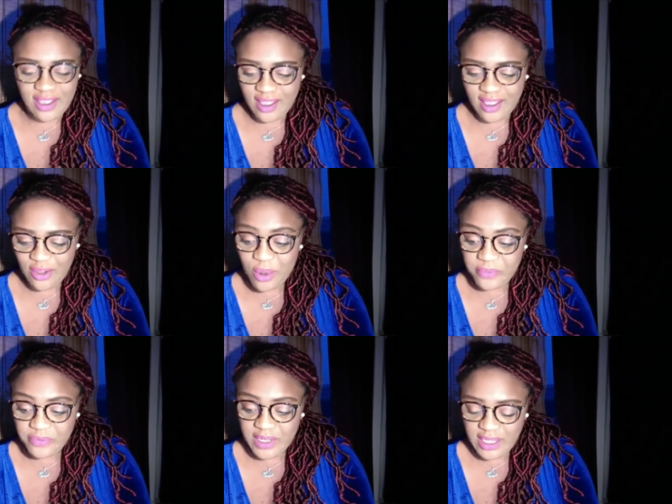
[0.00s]

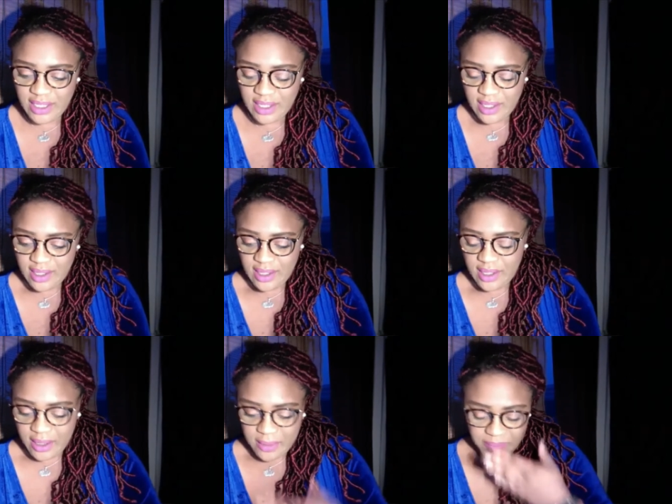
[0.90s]
Hopefully,
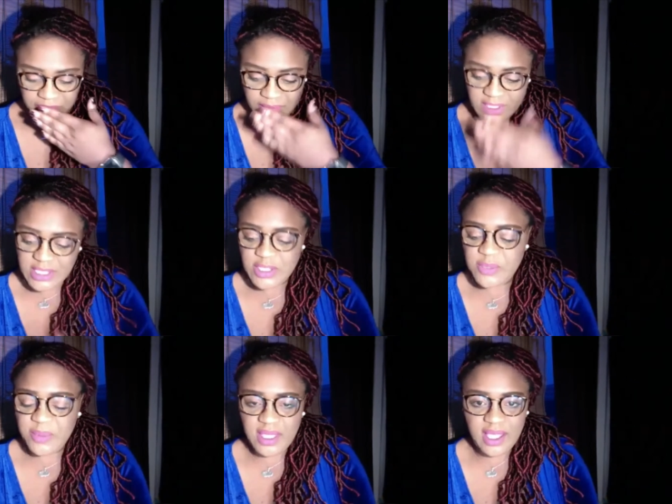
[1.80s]

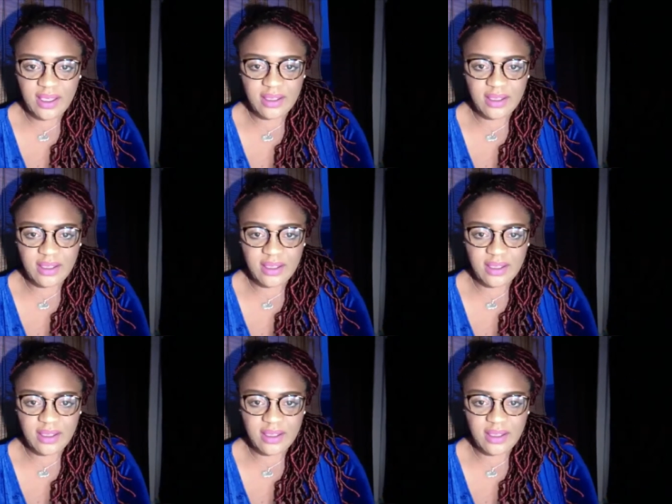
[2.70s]
excuse me,